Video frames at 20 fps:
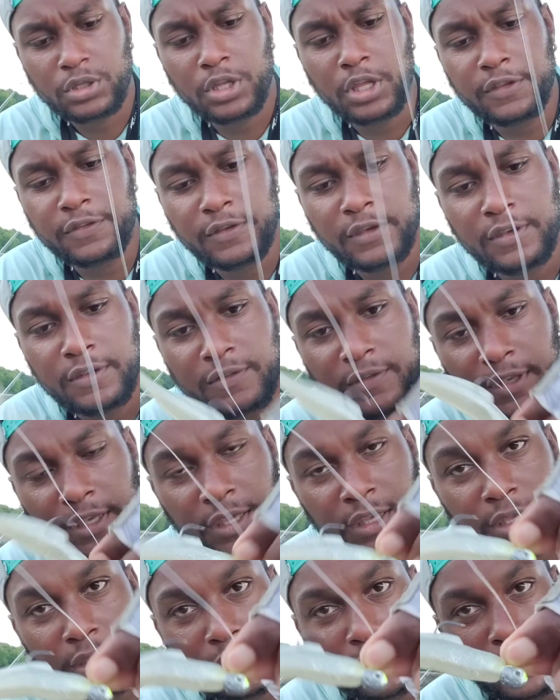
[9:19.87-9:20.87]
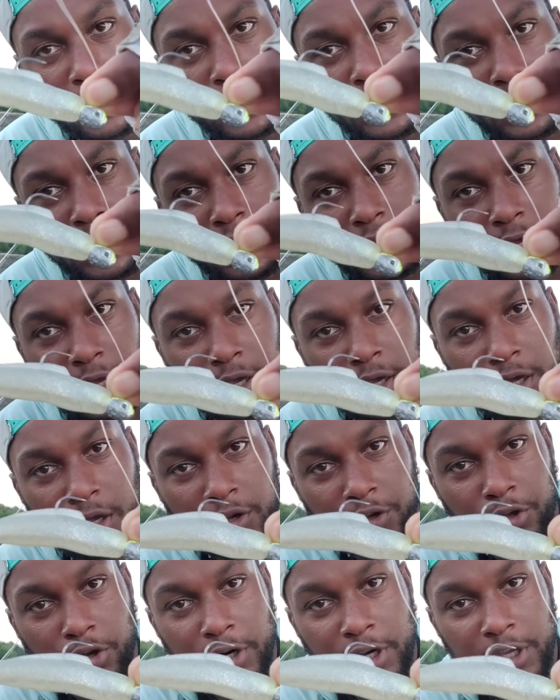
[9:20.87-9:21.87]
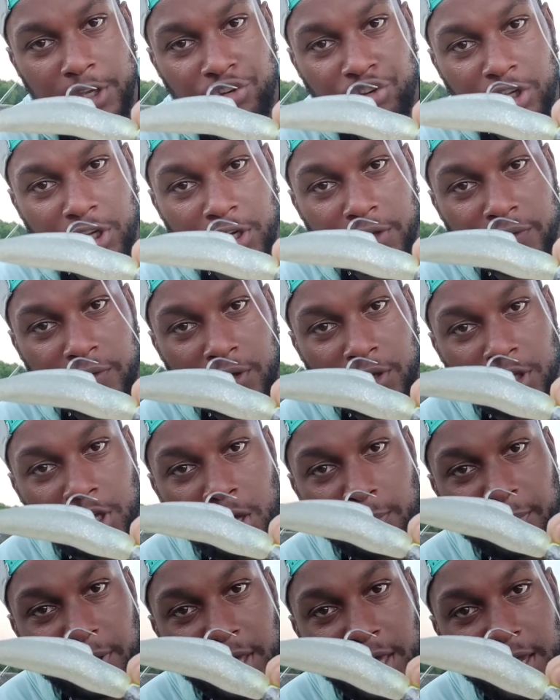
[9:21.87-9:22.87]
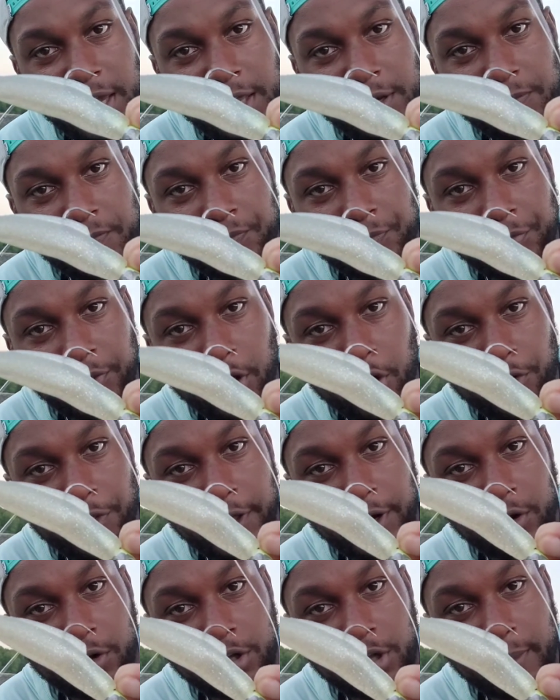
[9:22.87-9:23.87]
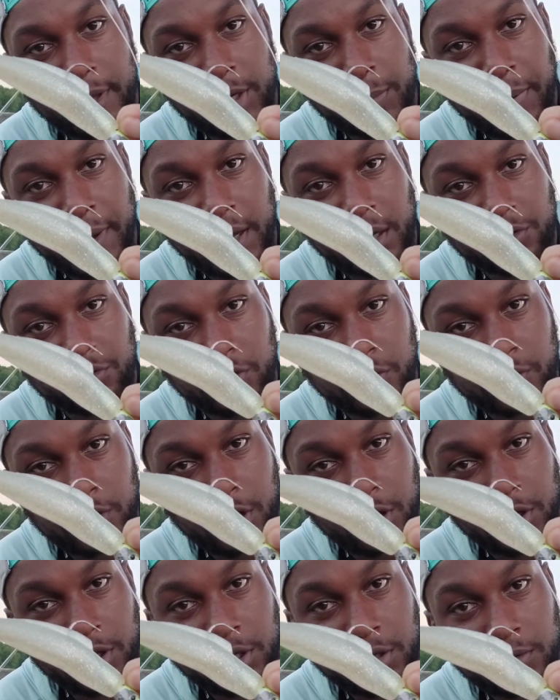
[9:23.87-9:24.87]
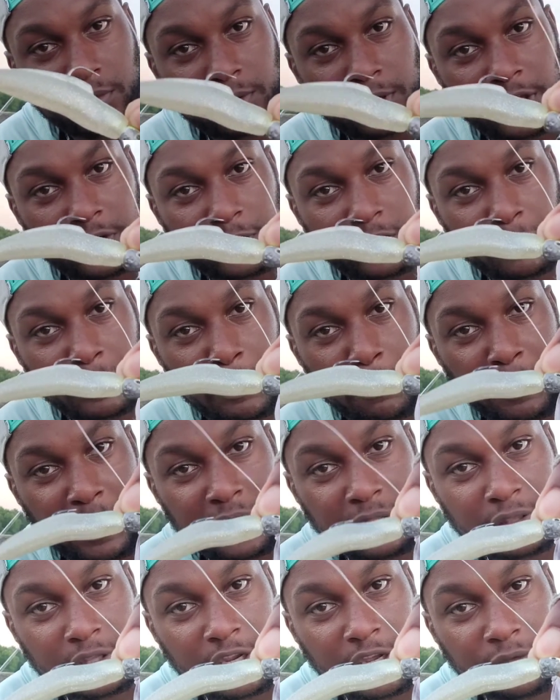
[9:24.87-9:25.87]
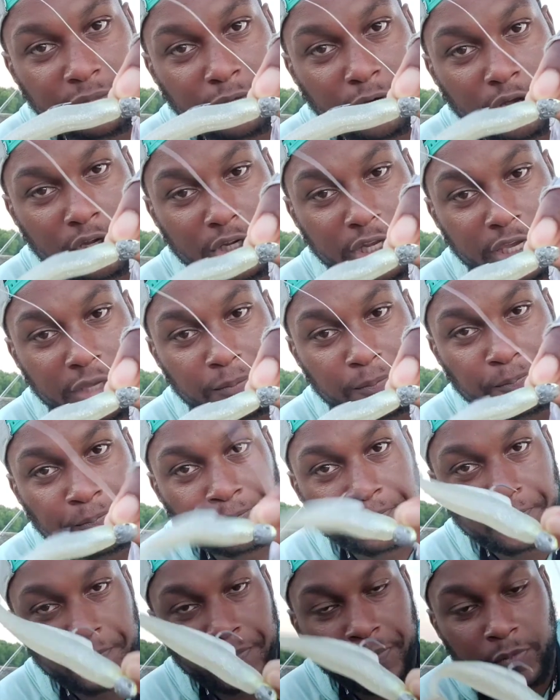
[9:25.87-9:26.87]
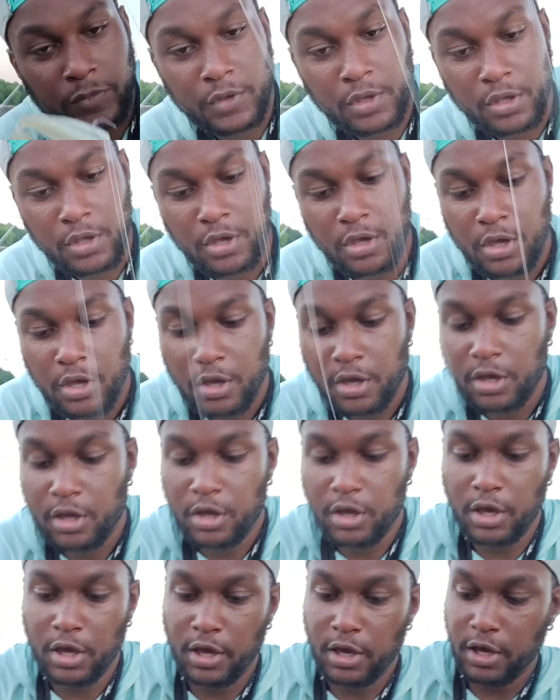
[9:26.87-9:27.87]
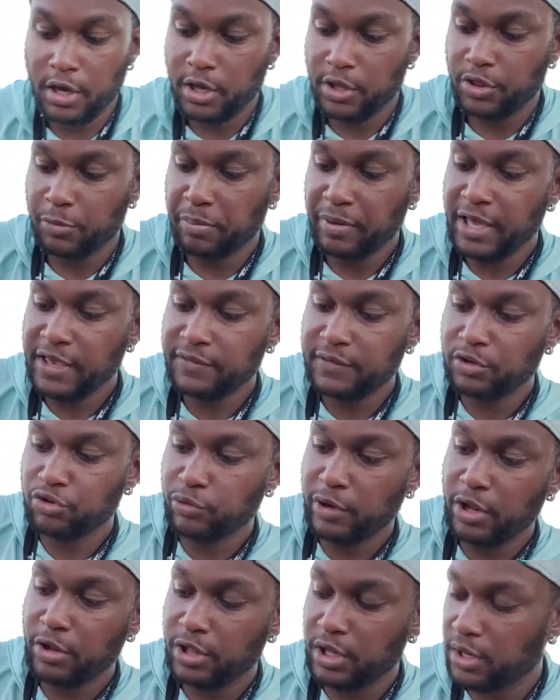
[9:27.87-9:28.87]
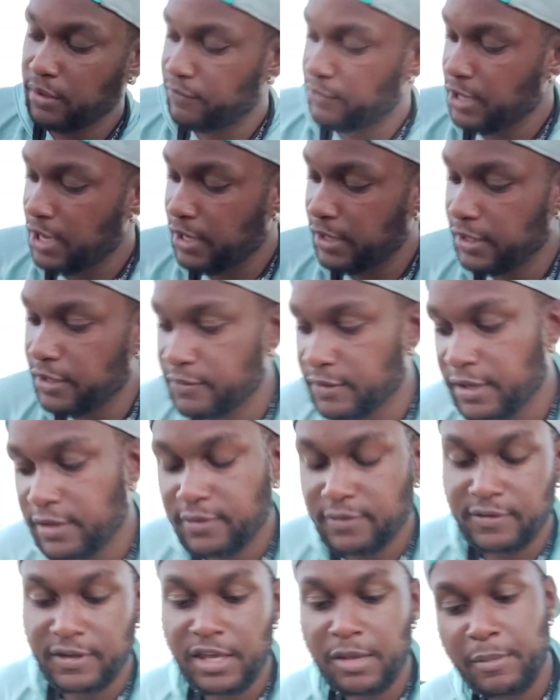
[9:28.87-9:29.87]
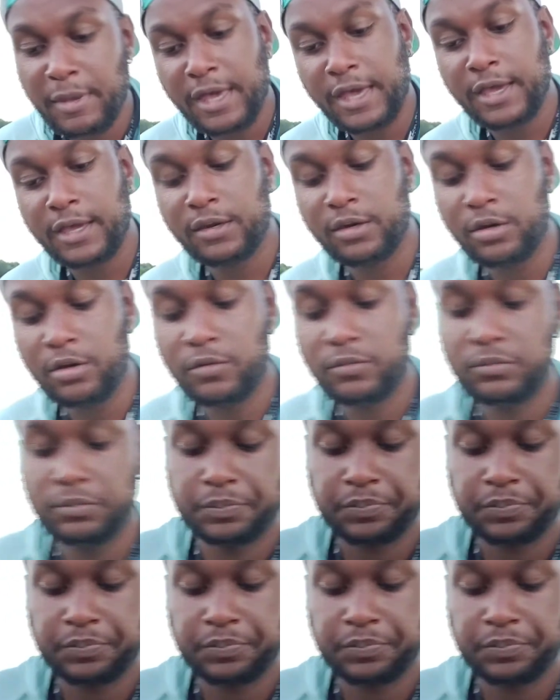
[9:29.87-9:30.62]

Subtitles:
this is the Dirty Jigs Guppy Head. No, they don't come out the package this ugly. This one's been beaten to death all day. The plastic trailer that I've got is a Z-Man